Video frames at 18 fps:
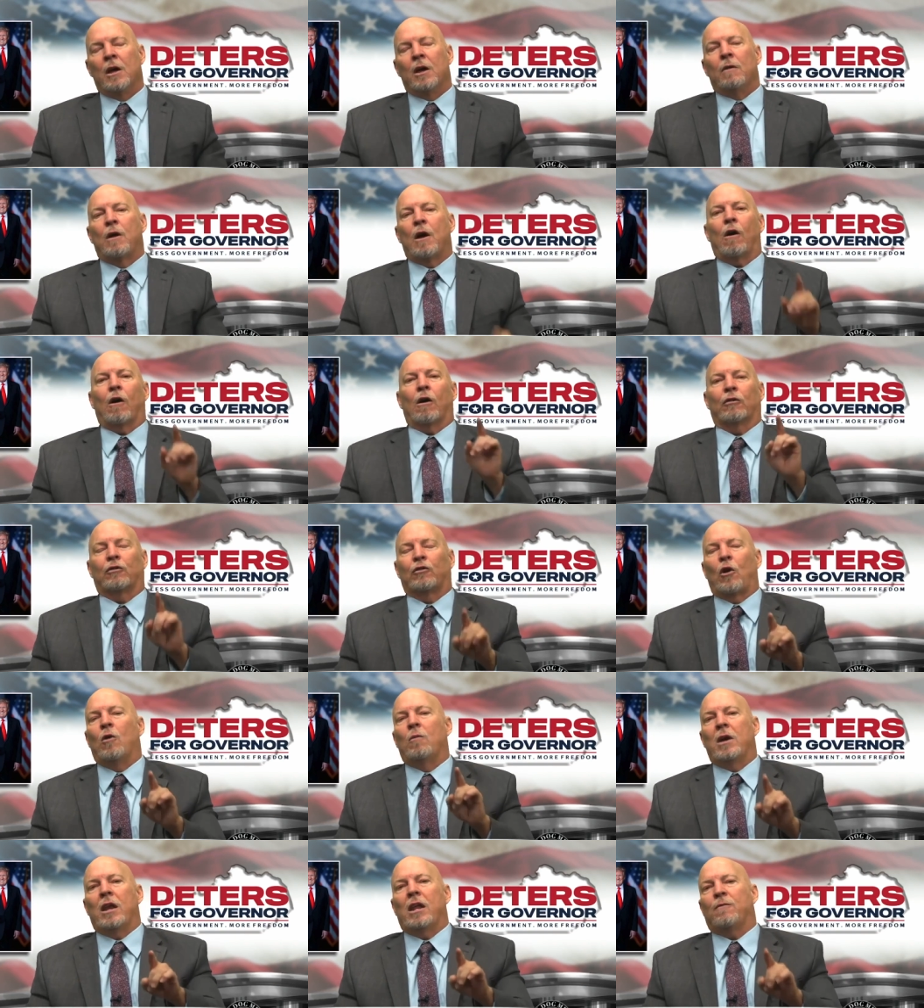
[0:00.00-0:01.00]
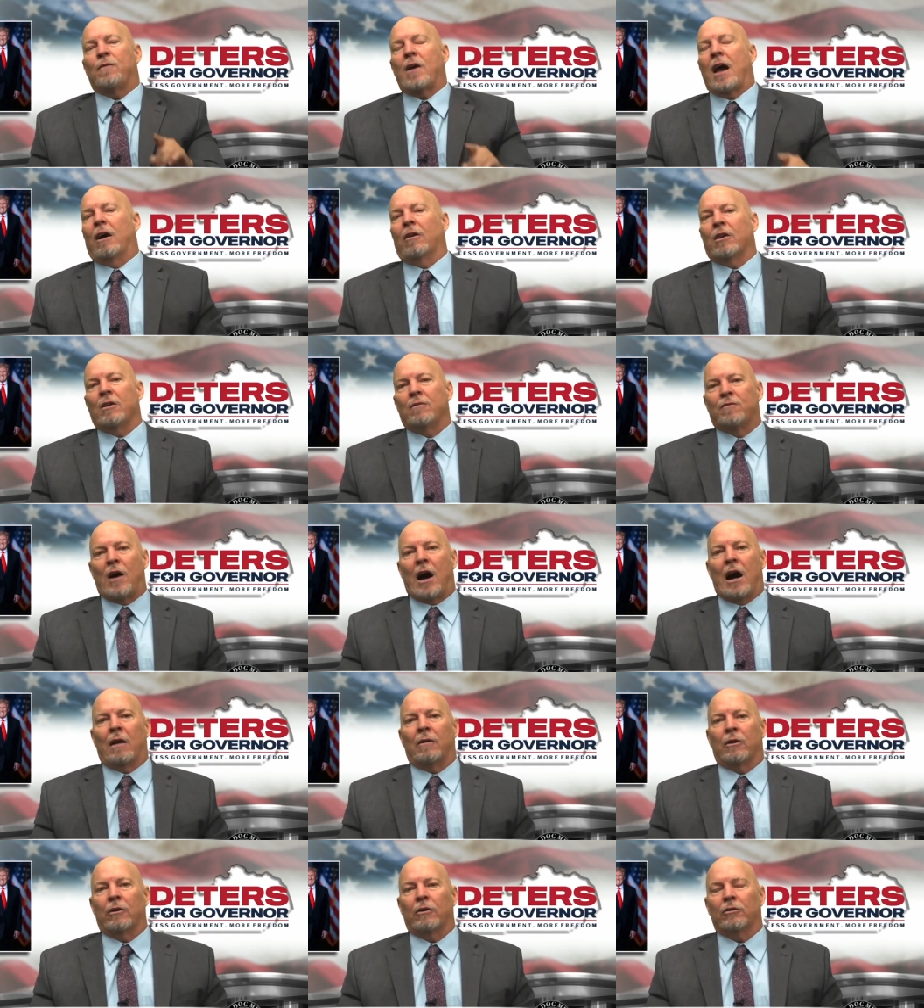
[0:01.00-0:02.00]
There are so many founding
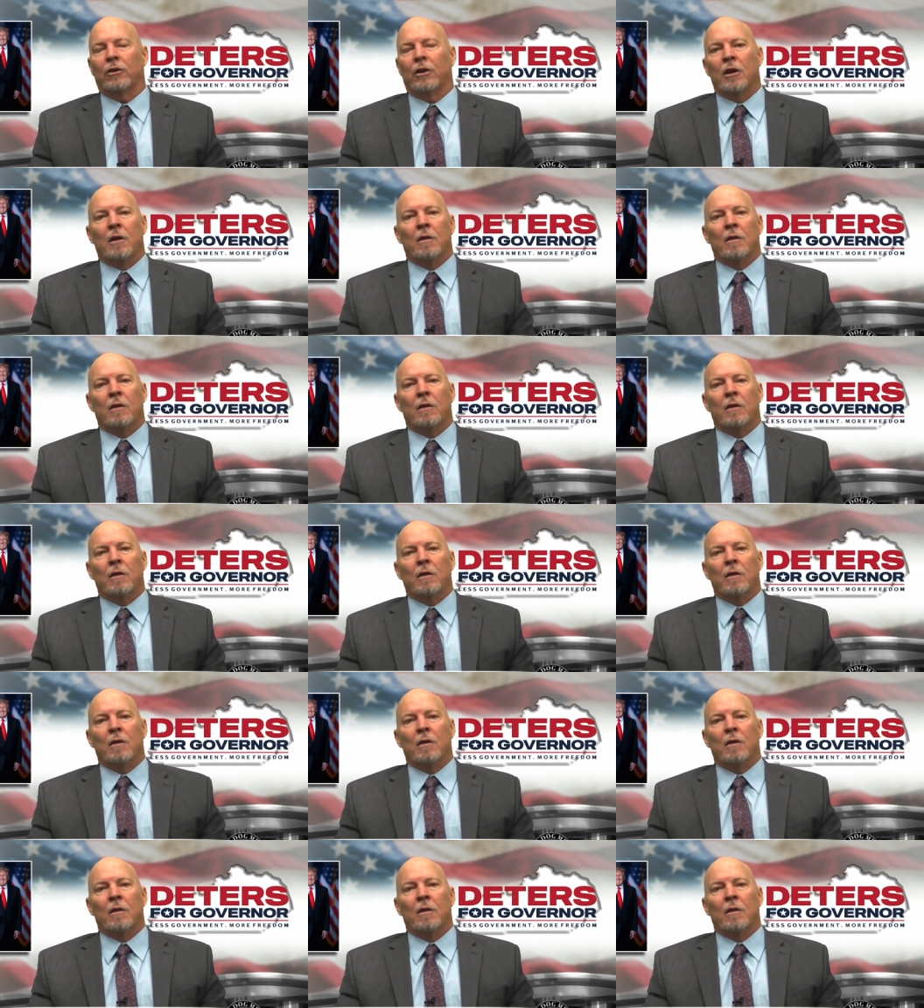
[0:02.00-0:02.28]
fathers